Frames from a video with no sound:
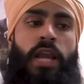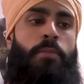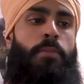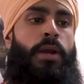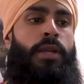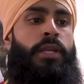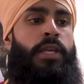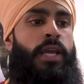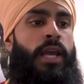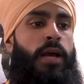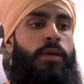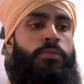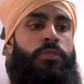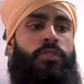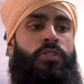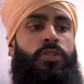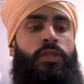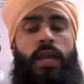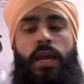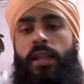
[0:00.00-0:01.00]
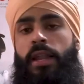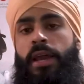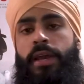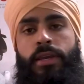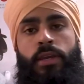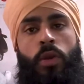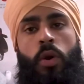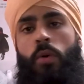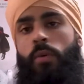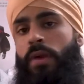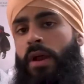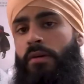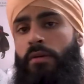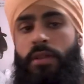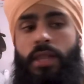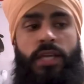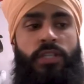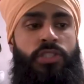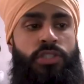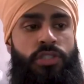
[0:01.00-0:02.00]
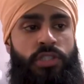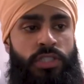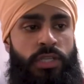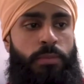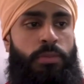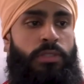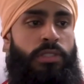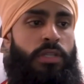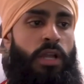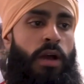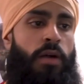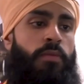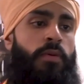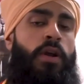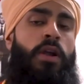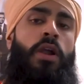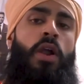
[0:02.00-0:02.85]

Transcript: in my DMs just to get like, you know, whatever relationship and stuff?